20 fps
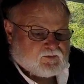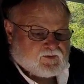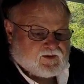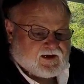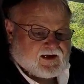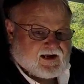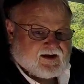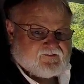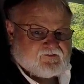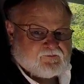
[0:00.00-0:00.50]
we
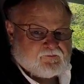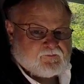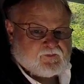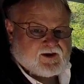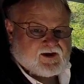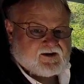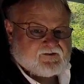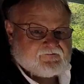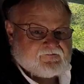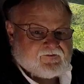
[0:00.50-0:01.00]
have
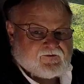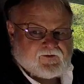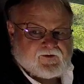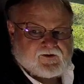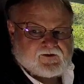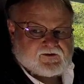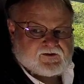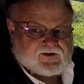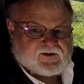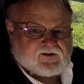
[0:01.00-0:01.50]
made
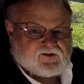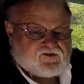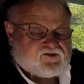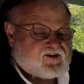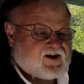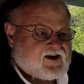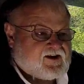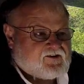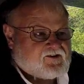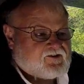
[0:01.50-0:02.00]
very little
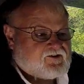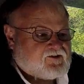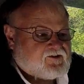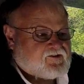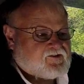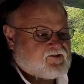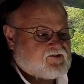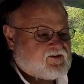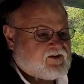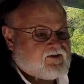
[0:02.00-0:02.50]
changes
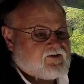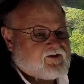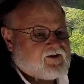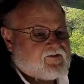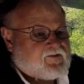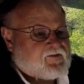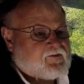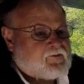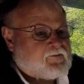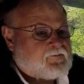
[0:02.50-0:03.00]
to this
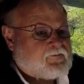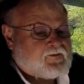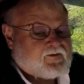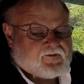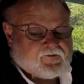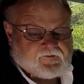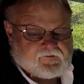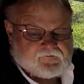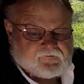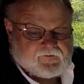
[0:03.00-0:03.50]
area
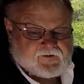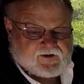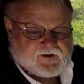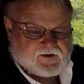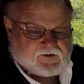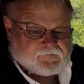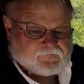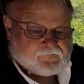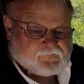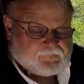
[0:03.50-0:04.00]
of the
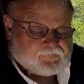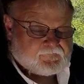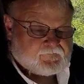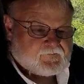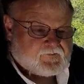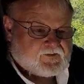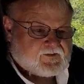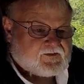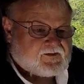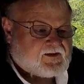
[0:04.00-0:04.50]
van.
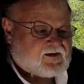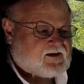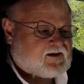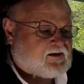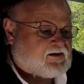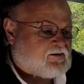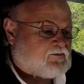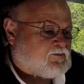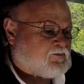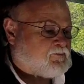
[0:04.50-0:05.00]

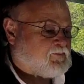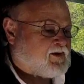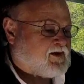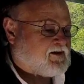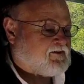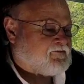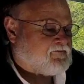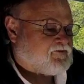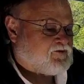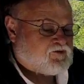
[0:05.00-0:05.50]
We
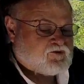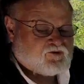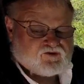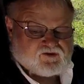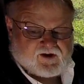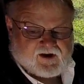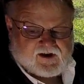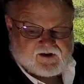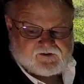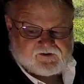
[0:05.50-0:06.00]
made a few
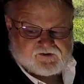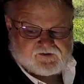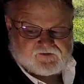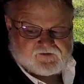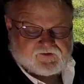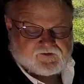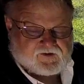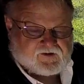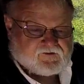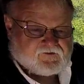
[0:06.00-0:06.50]
changes
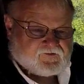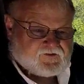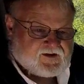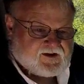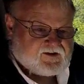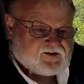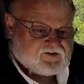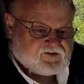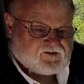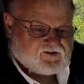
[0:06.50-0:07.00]
for
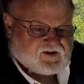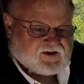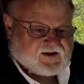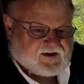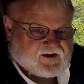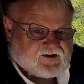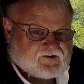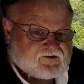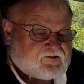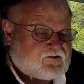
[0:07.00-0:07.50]
convenience
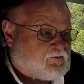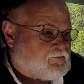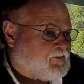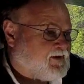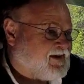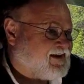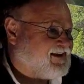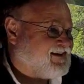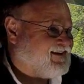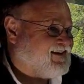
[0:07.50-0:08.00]
sake to
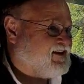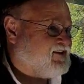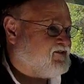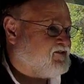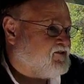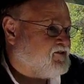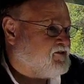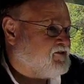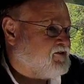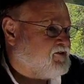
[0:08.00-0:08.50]
make it
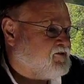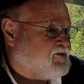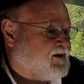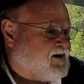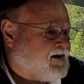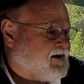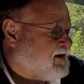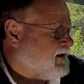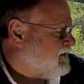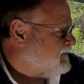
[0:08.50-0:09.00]
easier to
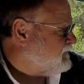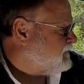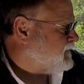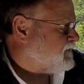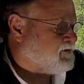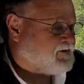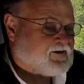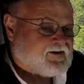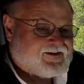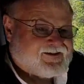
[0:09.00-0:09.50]
drive
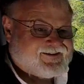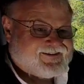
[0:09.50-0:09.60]
and